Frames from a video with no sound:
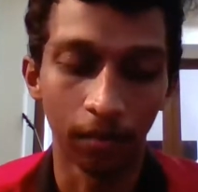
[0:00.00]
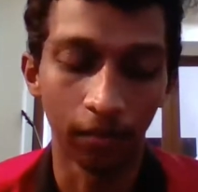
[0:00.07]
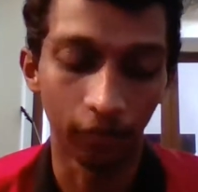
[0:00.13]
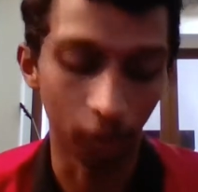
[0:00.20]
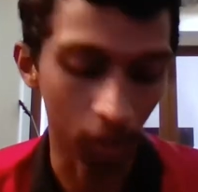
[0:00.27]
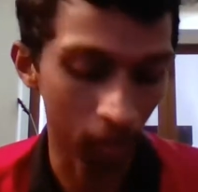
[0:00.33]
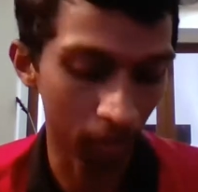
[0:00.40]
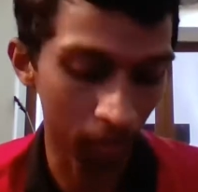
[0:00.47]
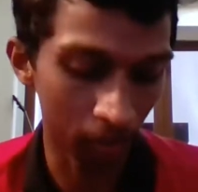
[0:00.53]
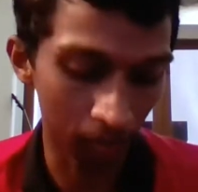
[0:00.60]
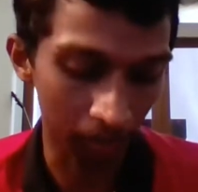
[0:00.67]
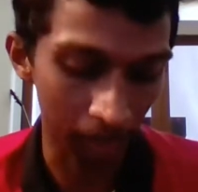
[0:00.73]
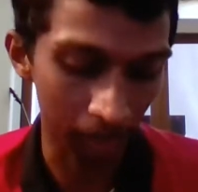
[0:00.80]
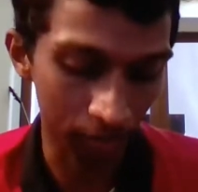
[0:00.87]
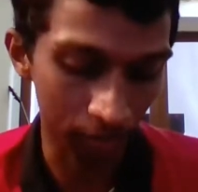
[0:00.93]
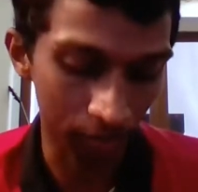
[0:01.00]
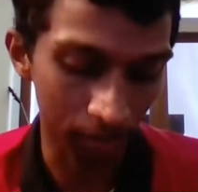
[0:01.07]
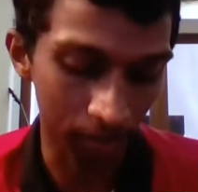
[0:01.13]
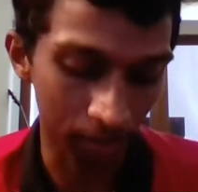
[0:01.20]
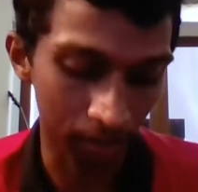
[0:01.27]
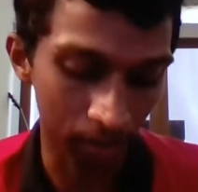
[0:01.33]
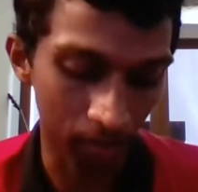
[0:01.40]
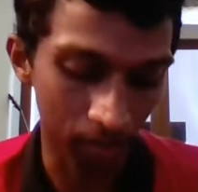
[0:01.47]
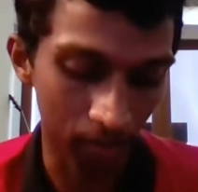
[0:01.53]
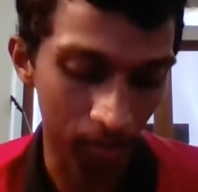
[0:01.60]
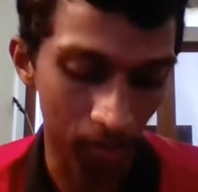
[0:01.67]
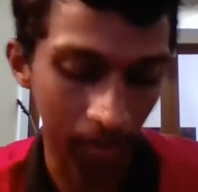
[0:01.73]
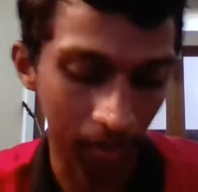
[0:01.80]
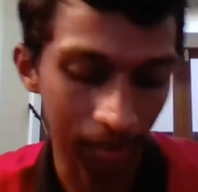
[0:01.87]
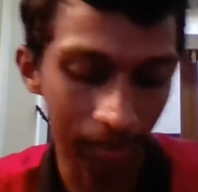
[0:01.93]
following your passion and, you know,
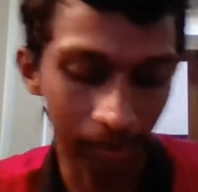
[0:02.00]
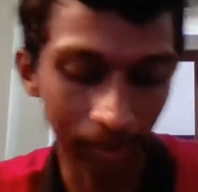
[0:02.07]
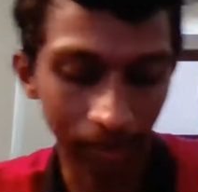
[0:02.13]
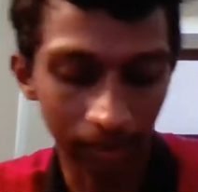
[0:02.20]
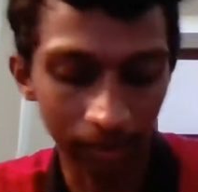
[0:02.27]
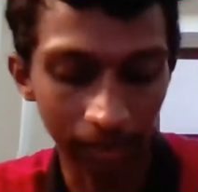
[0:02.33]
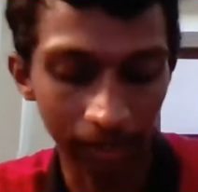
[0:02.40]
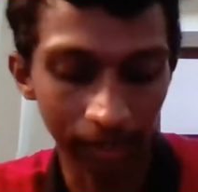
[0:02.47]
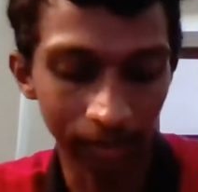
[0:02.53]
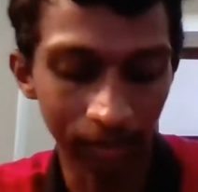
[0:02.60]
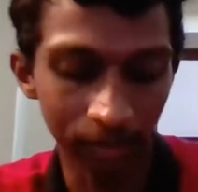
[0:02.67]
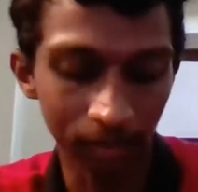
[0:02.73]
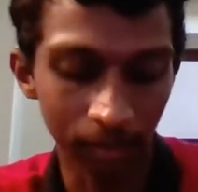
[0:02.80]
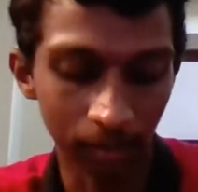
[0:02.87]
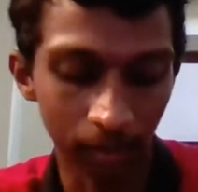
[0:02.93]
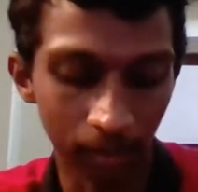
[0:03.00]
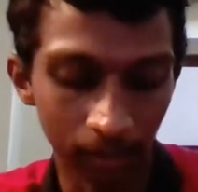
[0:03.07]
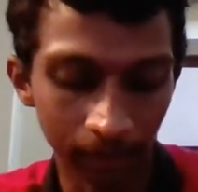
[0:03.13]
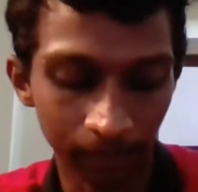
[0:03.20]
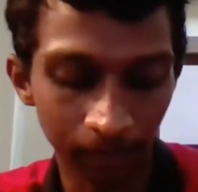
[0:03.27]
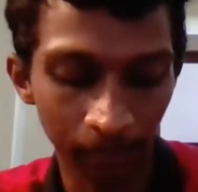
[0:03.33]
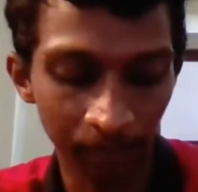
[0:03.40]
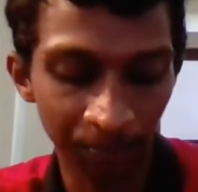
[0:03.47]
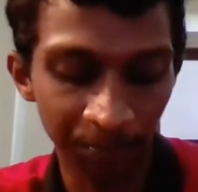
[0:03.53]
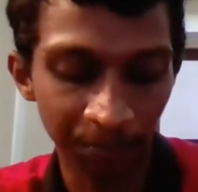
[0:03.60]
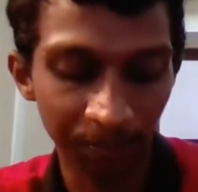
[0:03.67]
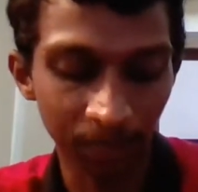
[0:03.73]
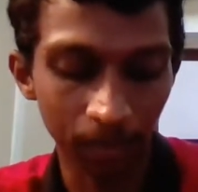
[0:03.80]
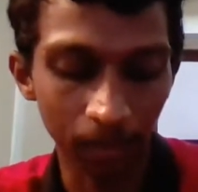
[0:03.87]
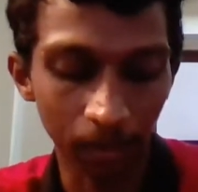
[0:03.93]
not letting anything else
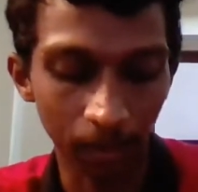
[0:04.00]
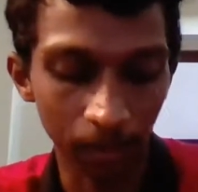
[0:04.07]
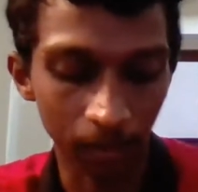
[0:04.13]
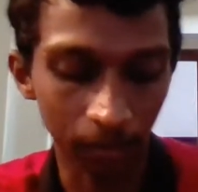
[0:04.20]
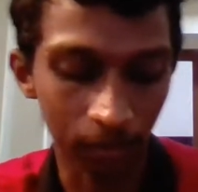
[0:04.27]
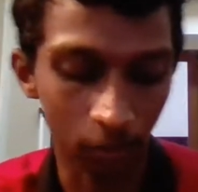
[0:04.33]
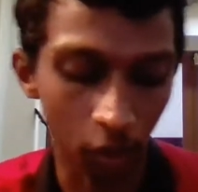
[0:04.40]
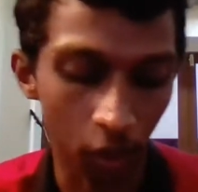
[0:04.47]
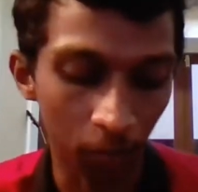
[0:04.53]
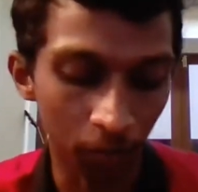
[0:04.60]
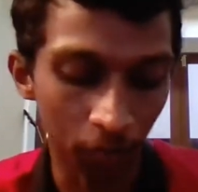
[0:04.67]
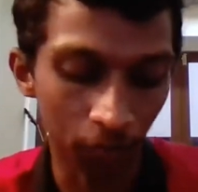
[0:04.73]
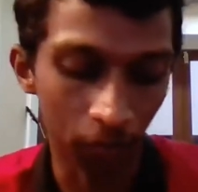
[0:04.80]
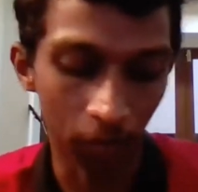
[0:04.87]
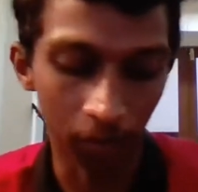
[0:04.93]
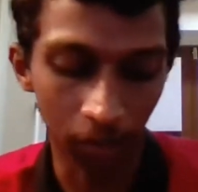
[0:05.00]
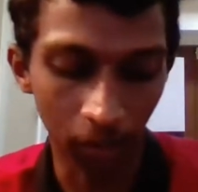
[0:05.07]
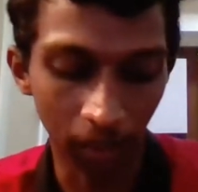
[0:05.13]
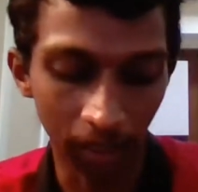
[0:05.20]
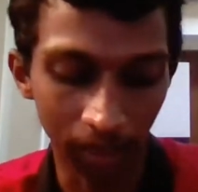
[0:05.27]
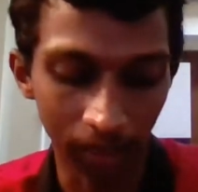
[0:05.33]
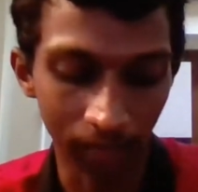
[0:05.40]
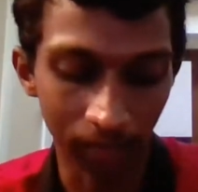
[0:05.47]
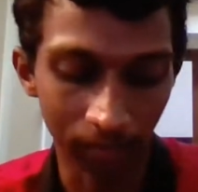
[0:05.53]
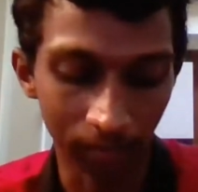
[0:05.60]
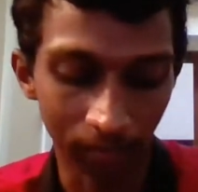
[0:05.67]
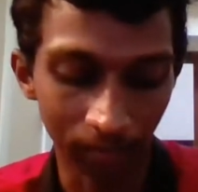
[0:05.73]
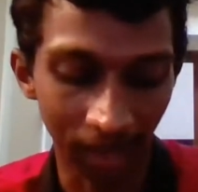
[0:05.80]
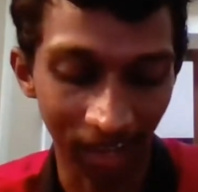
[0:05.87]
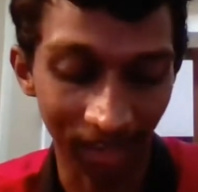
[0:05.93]
stop you from doing it. And
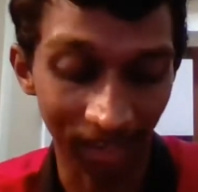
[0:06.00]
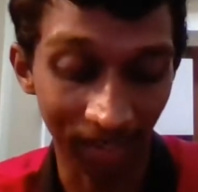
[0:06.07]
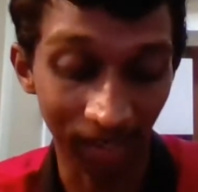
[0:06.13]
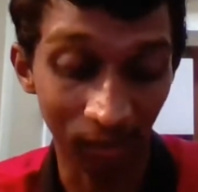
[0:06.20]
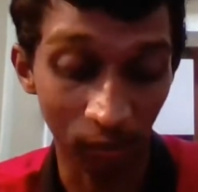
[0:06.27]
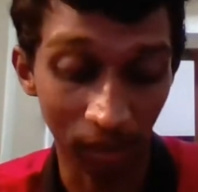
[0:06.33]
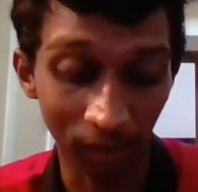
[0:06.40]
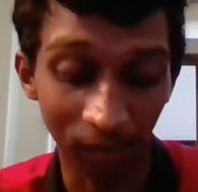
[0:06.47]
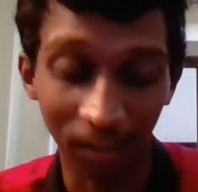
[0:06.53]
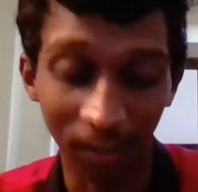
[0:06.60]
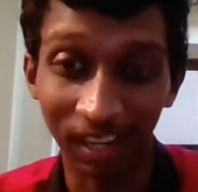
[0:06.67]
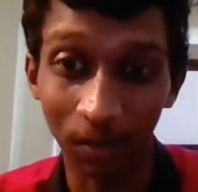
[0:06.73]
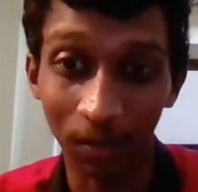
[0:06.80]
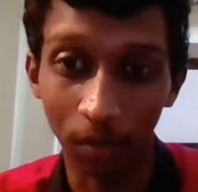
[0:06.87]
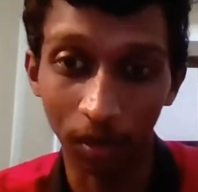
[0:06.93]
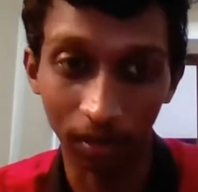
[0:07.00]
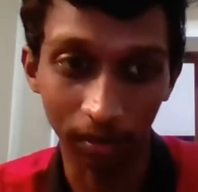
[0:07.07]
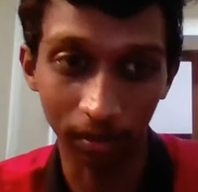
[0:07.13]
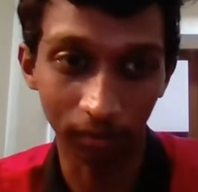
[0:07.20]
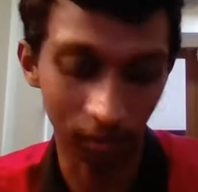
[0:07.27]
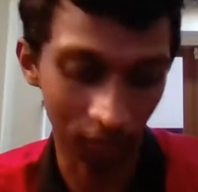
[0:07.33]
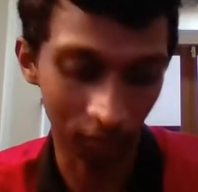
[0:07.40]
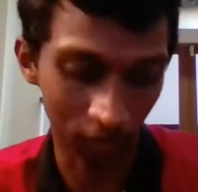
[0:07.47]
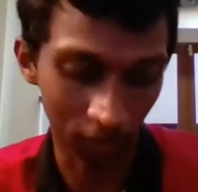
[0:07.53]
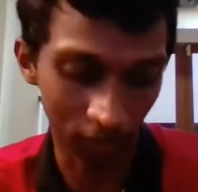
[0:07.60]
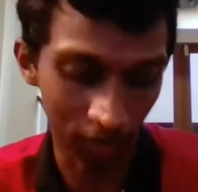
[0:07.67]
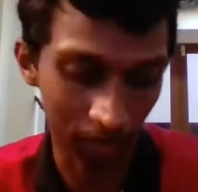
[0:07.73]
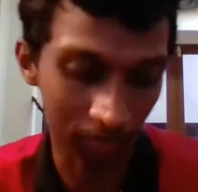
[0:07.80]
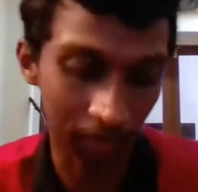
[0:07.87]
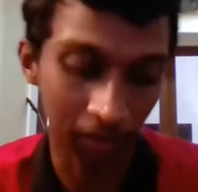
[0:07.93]
I think one very important word what
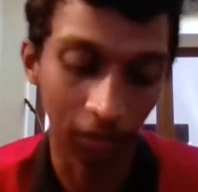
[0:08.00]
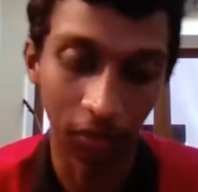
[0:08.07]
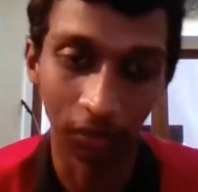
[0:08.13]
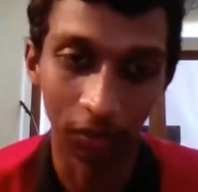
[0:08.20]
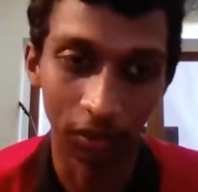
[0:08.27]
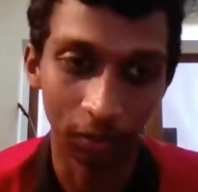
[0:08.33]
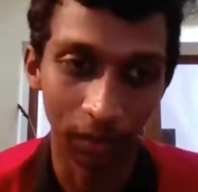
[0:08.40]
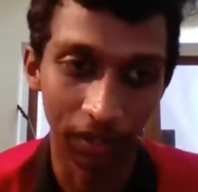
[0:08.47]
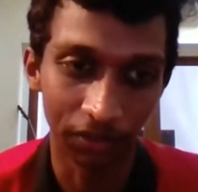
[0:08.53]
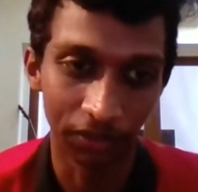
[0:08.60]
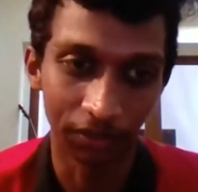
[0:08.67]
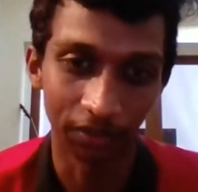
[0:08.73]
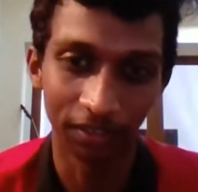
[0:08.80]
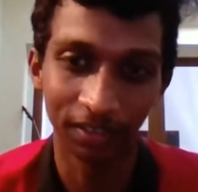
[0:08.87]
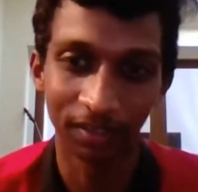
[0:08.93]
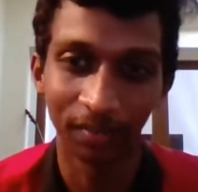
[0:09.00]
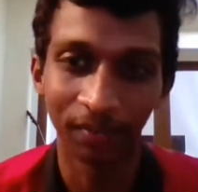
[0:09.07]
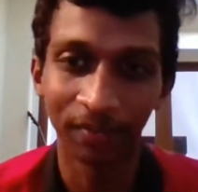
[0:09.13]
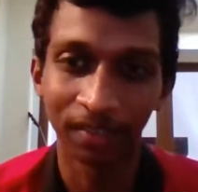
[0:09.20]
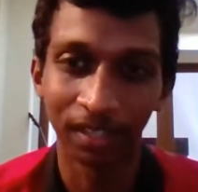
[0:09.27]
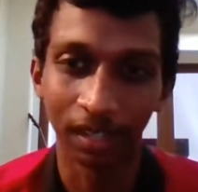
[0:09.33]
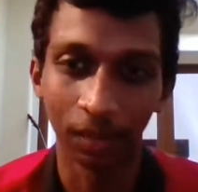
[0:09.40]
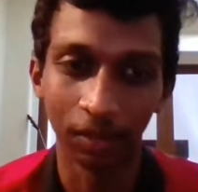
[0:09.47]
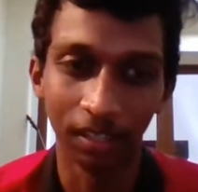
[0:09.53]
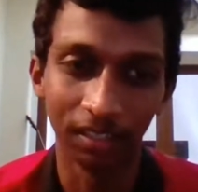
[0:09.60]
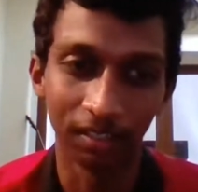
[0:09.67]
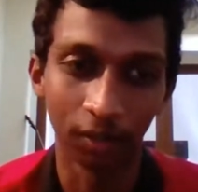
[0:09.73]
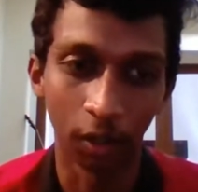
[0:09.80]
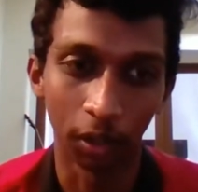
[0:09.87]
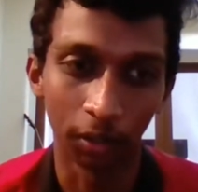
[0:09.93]
Shahvir told was patience. I mean,
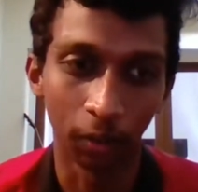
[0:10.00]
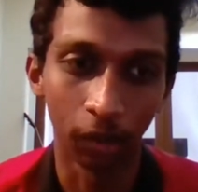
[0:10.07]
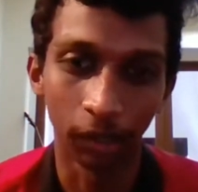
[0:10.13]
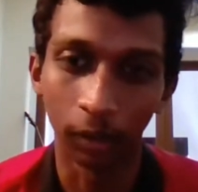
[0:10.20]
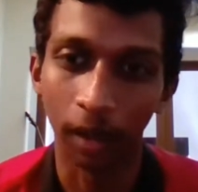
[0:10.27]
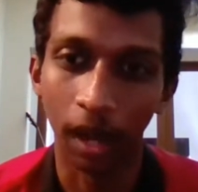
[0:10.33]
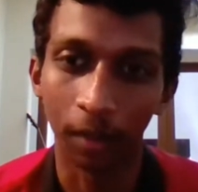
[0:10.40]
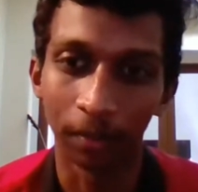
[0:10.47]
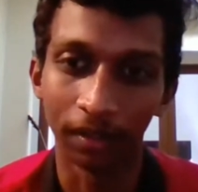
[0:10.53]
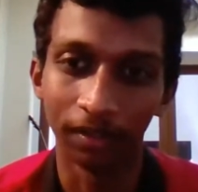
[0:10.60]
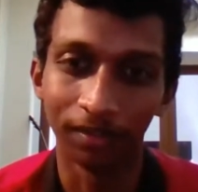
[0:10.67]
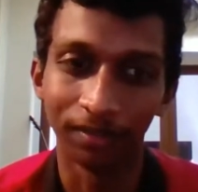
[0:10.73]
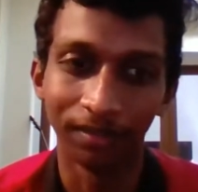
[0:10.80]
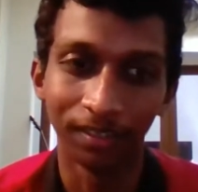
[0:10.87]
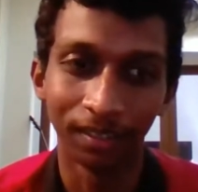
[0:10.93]
it's not going to happen.